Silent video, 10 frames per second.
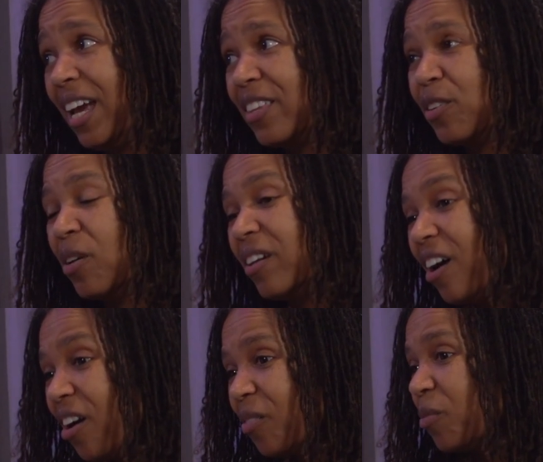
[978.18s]
And then,
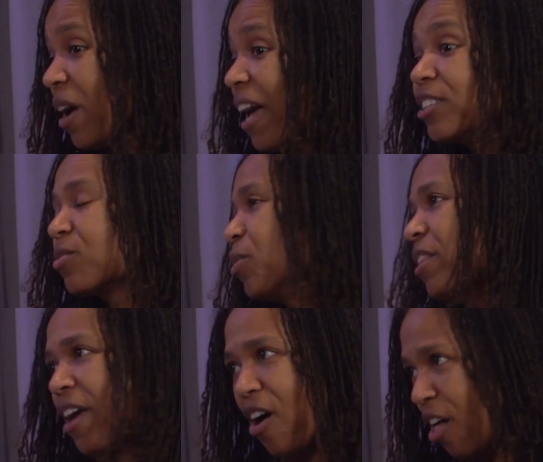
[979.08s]
as
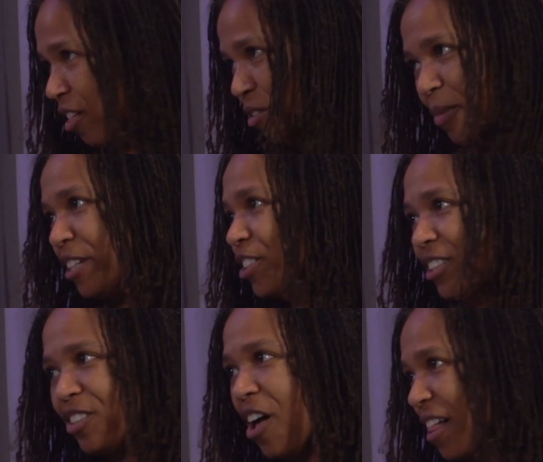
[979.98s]
with all our
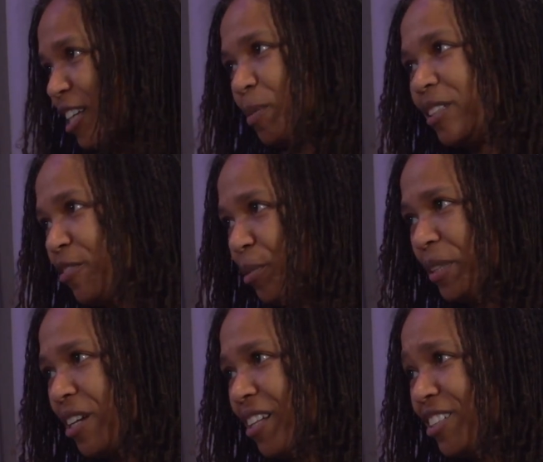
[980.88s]
patients in all aspects of
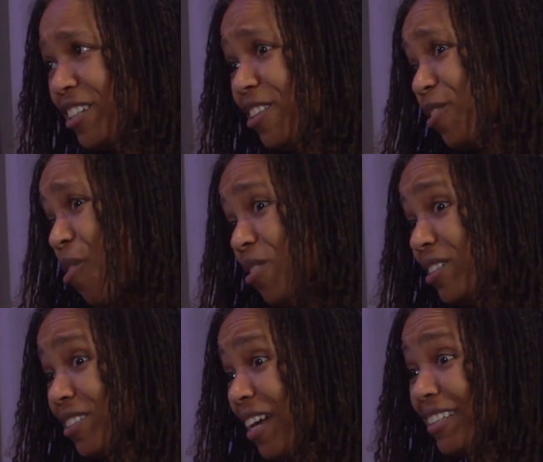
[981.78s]
dermatology, the goal
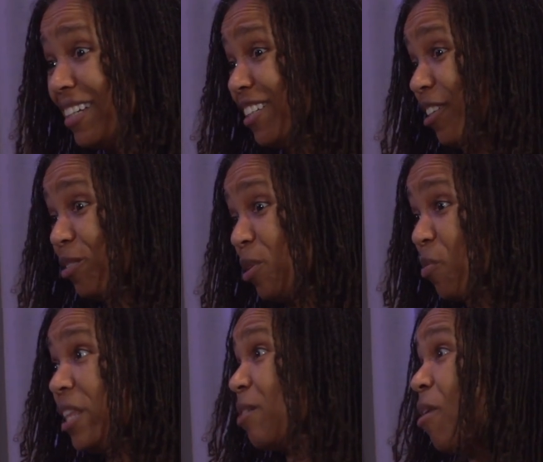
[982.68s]
is, ideally, could we
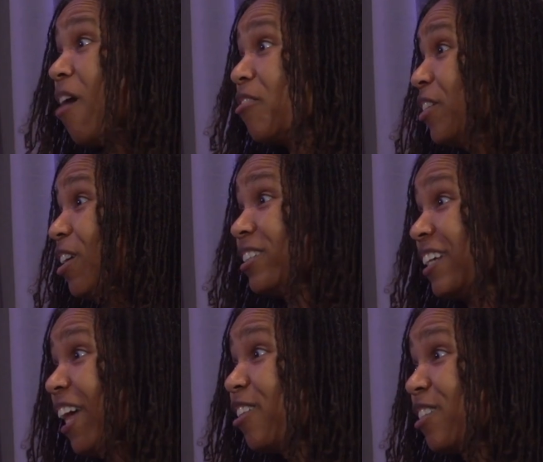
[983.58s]
wean them off of it
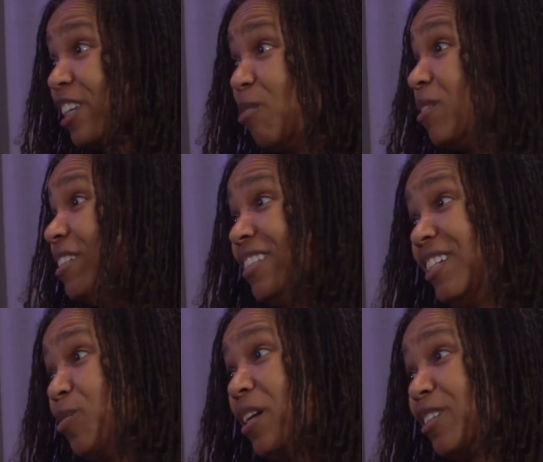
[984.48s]
altogether and keep the
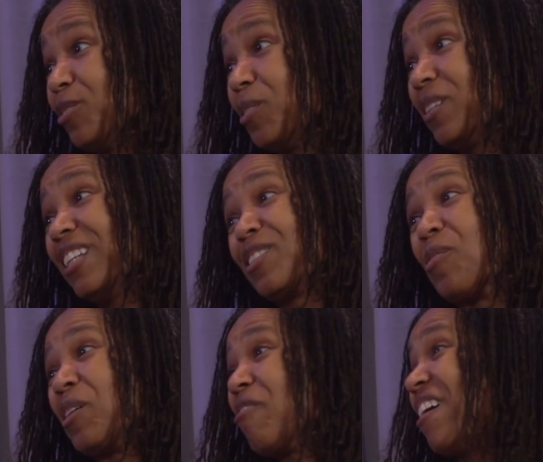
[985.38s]
disease well controlled? That's the
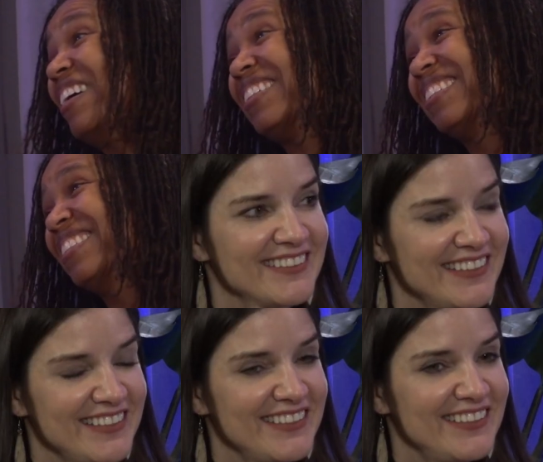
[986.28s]
holy grail.
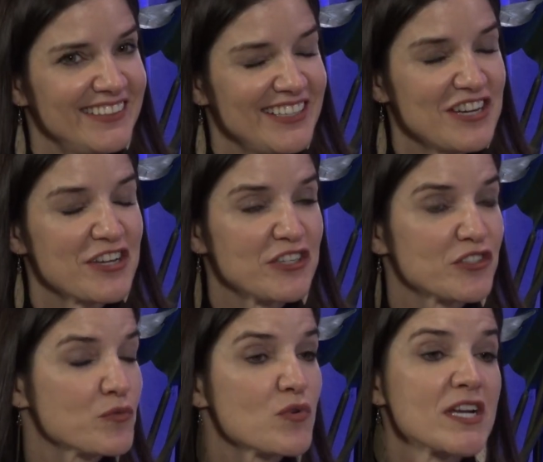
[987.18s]
Yeah. Okay,
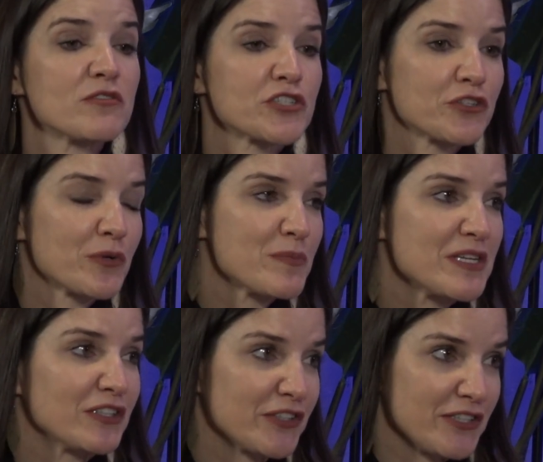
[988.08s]
so what else should we
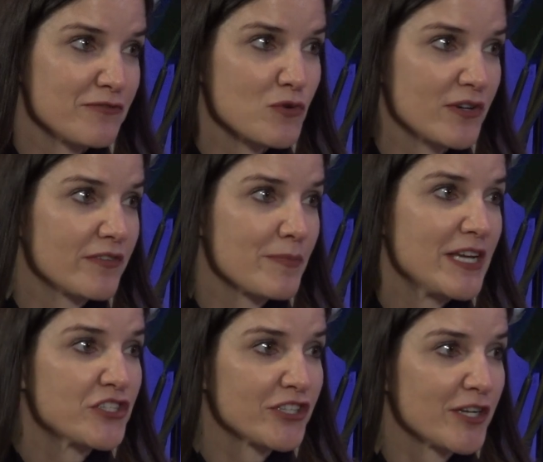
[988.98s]
be looking for? If a
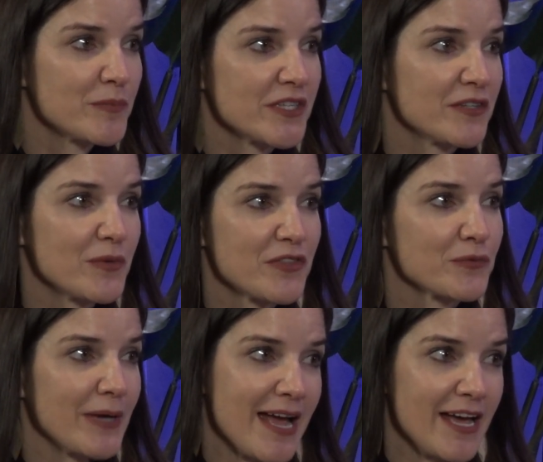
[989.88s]
patient comes in with a
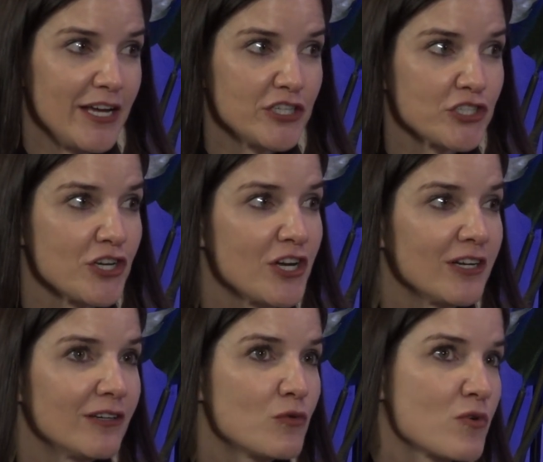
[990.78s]
rash
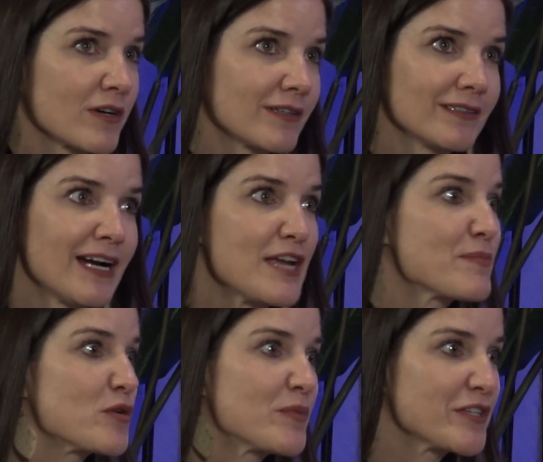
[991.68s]
or
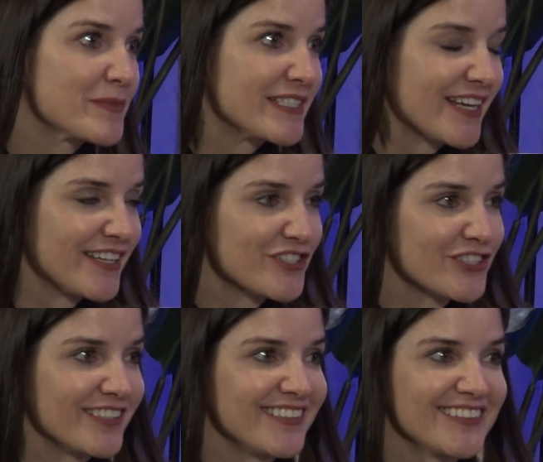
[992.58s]

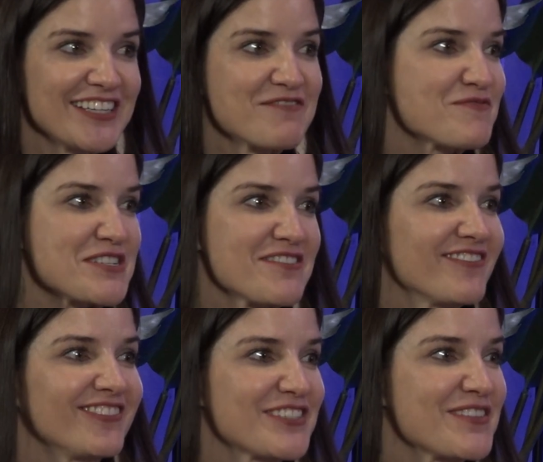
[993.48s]
hypopigmentation, like what
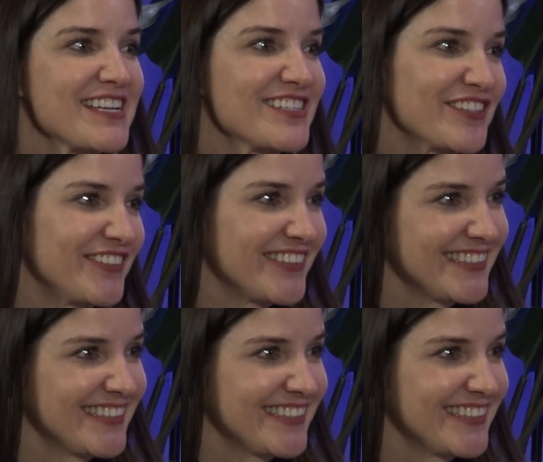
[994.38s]
do we do?